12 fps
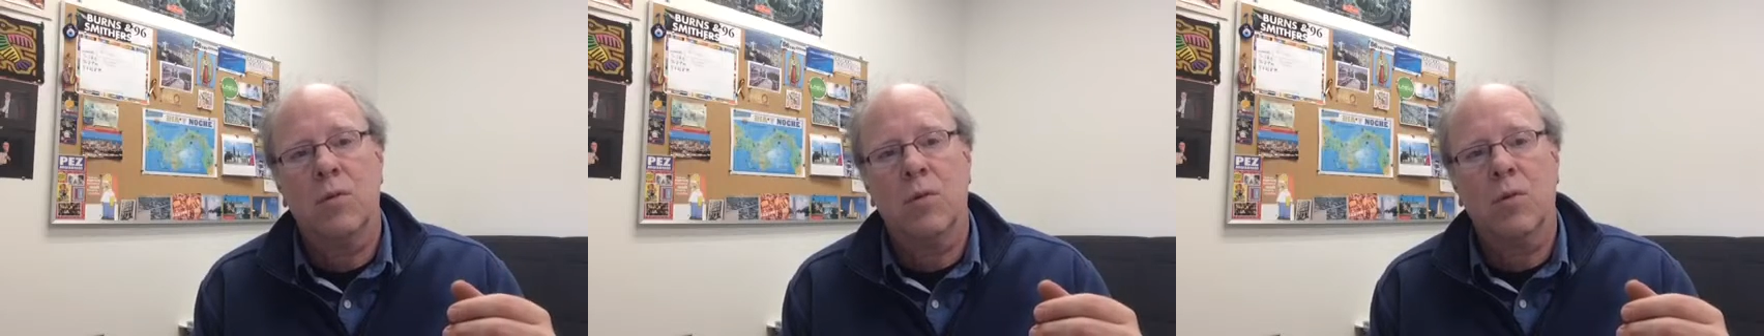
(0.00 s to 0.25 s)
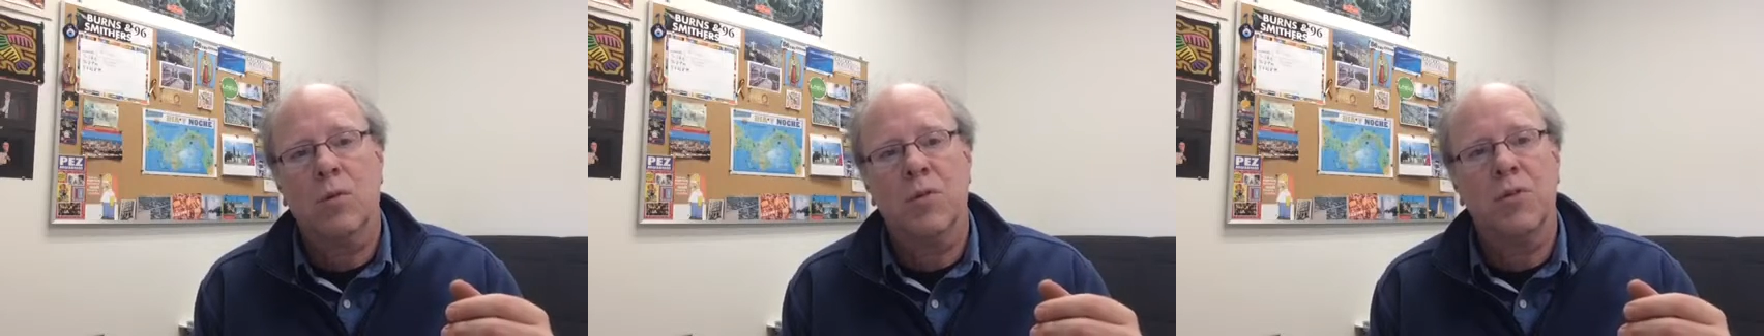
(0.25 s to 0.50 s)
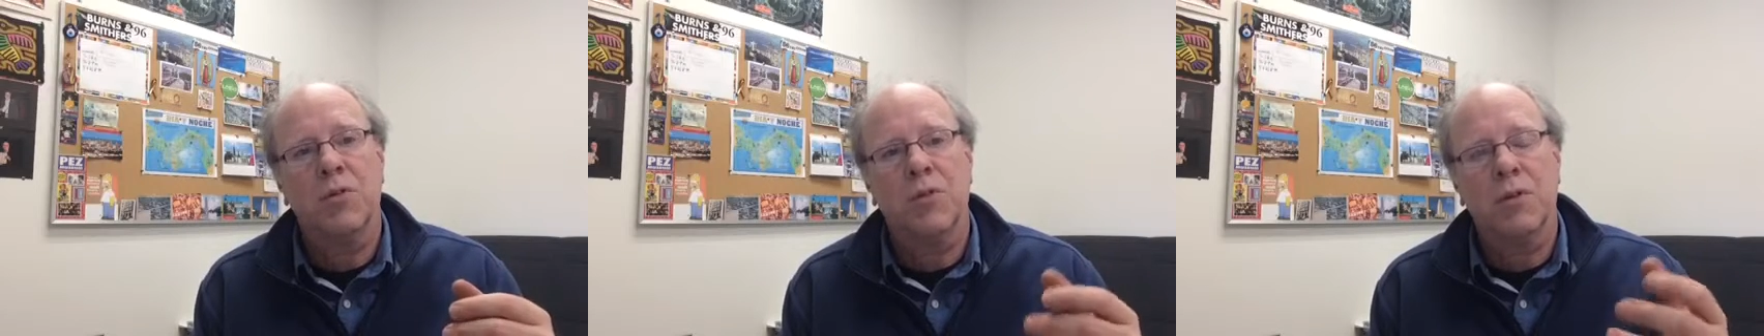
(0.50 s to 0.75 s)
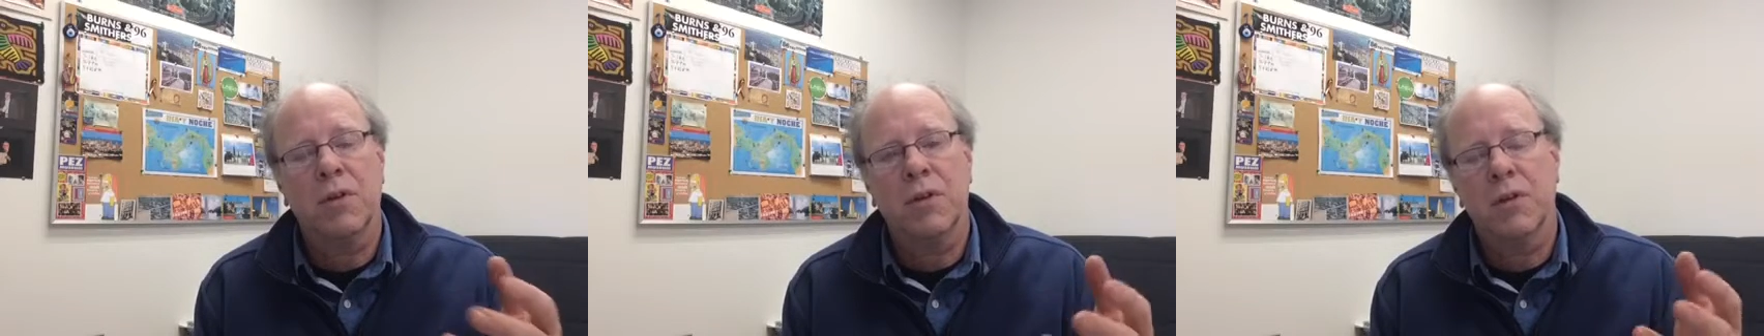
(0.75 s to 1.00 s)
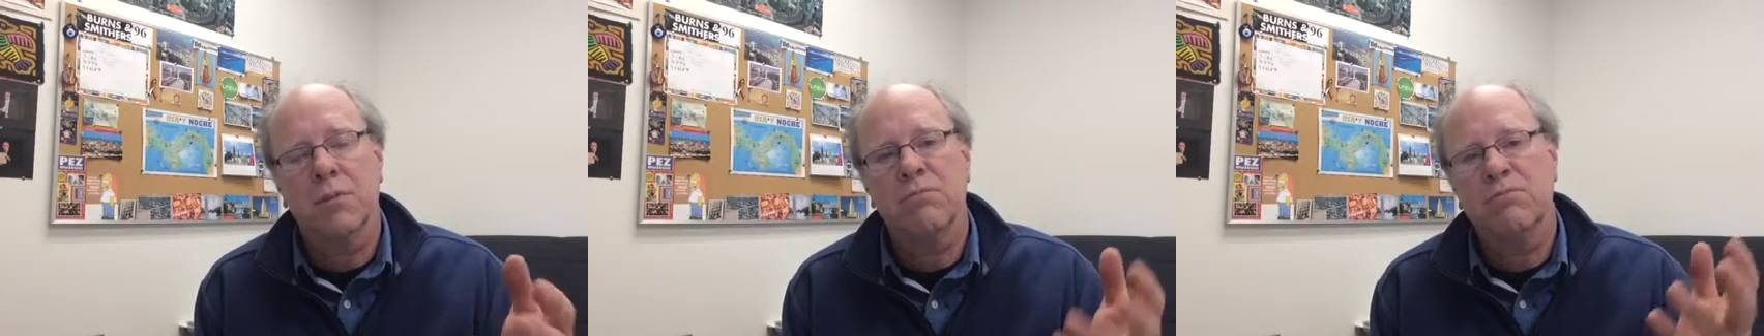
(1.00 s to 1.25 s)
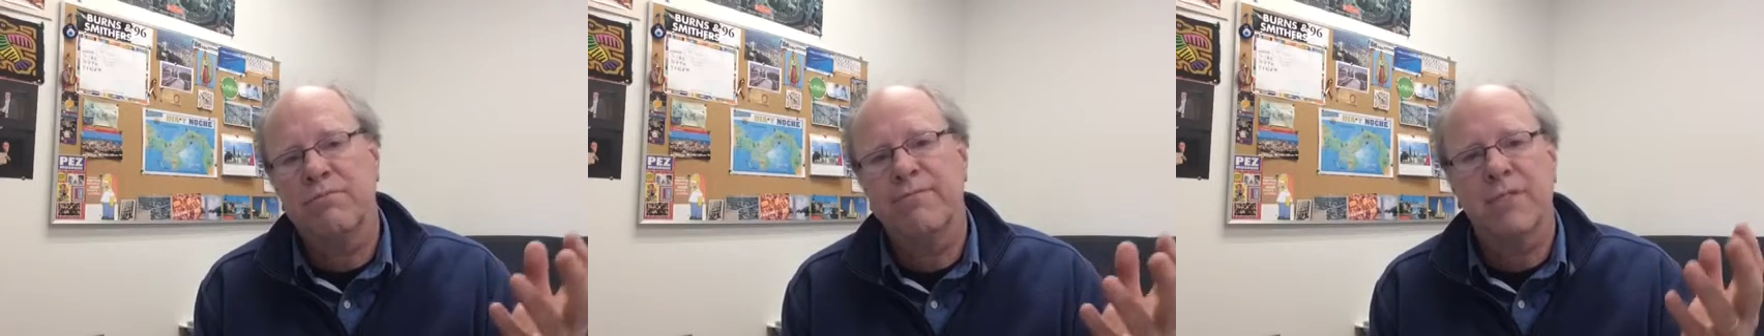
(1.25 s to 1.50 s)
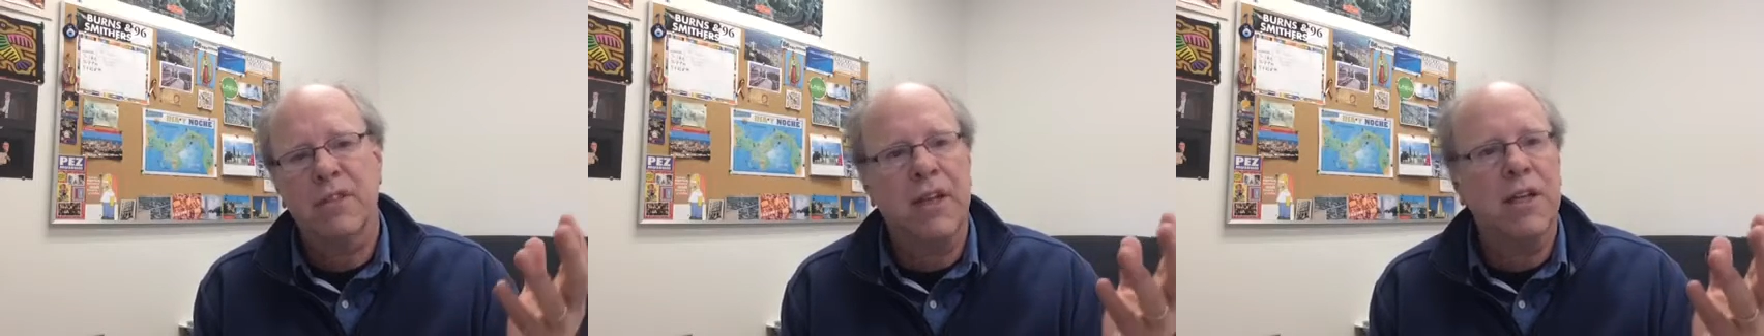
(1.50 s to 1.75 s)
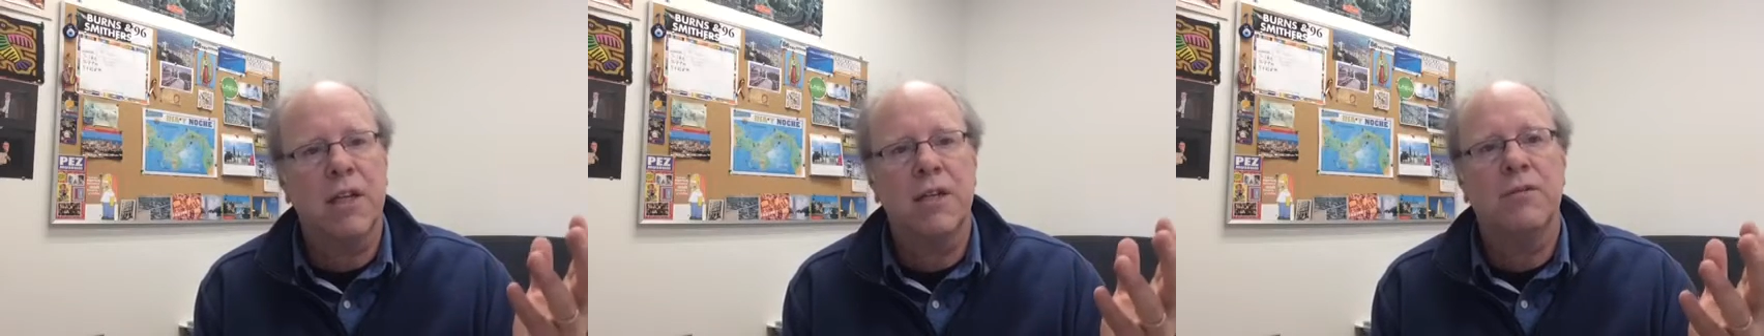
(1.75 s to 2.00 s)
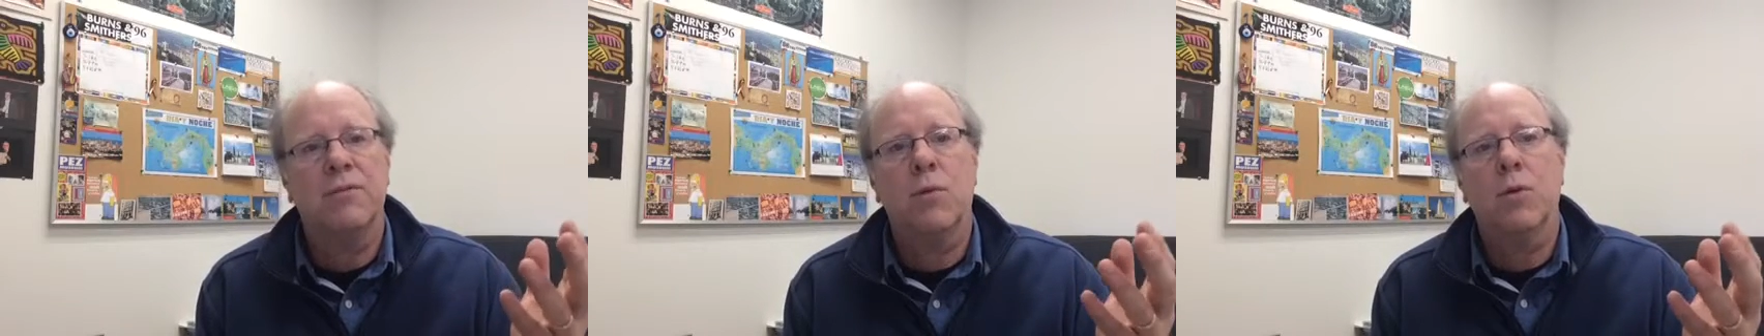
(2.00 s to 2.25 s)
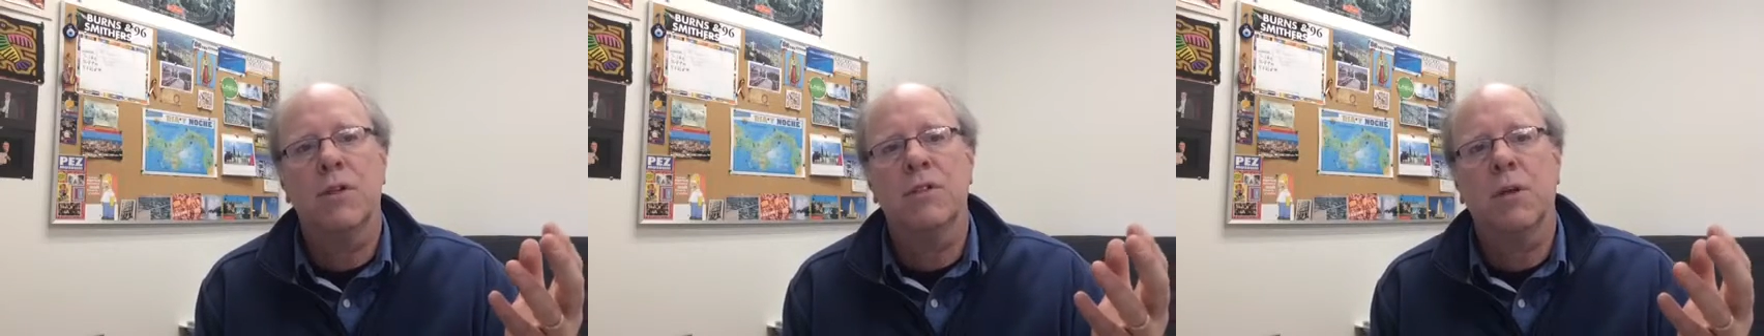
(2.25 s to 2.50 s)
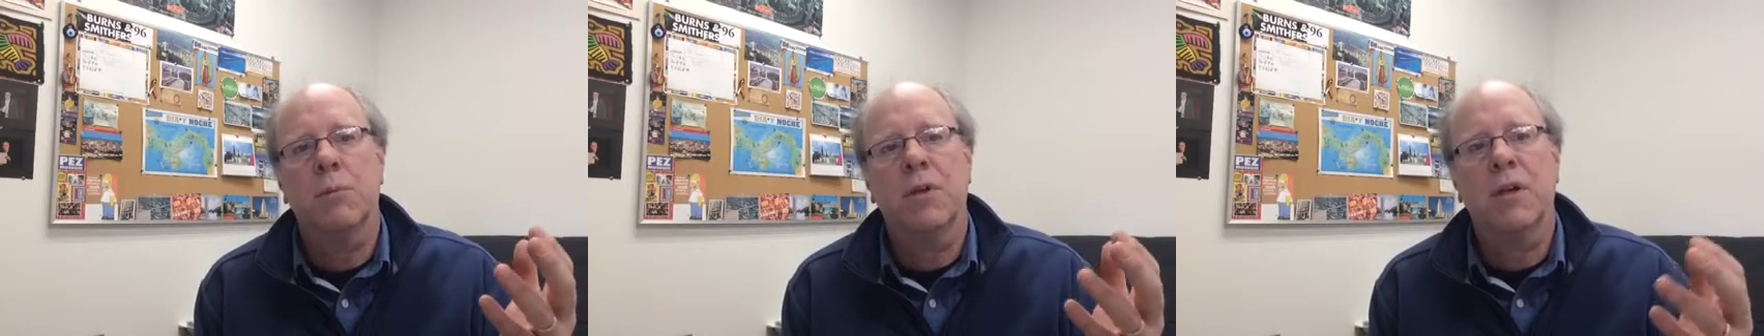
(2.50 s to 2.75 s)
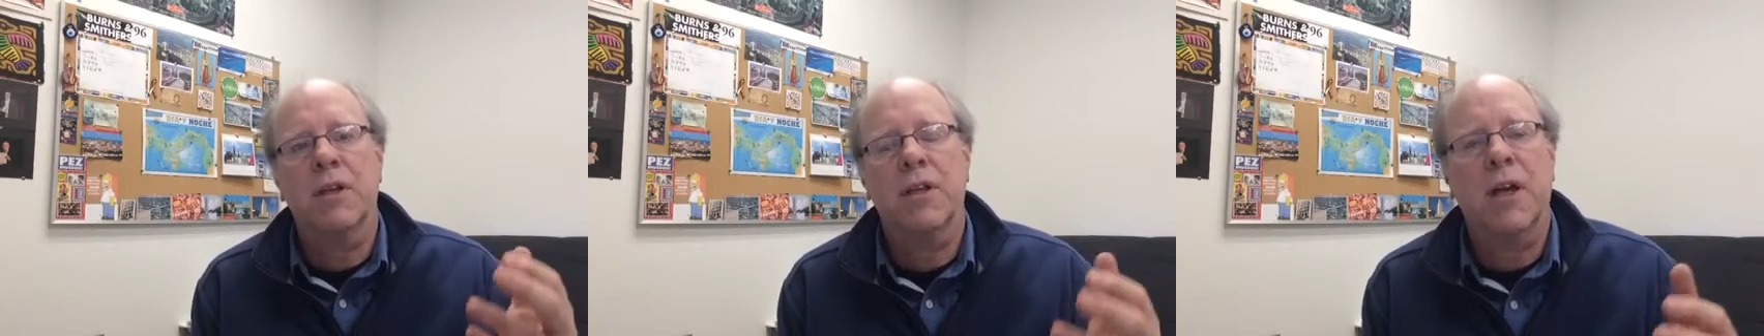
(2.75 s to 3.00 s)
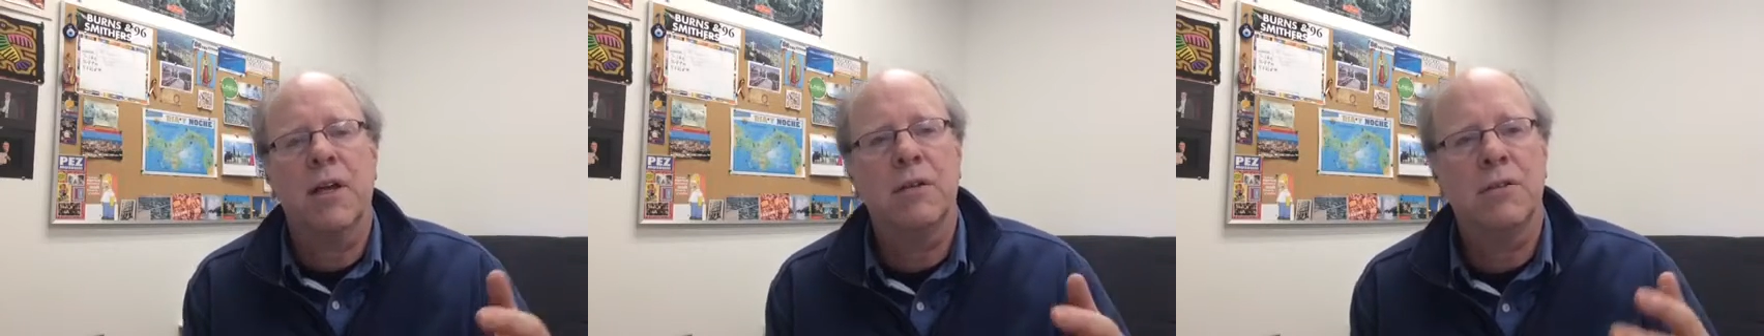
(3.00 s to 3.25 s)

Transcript: World War II in the late 1940s, something like that.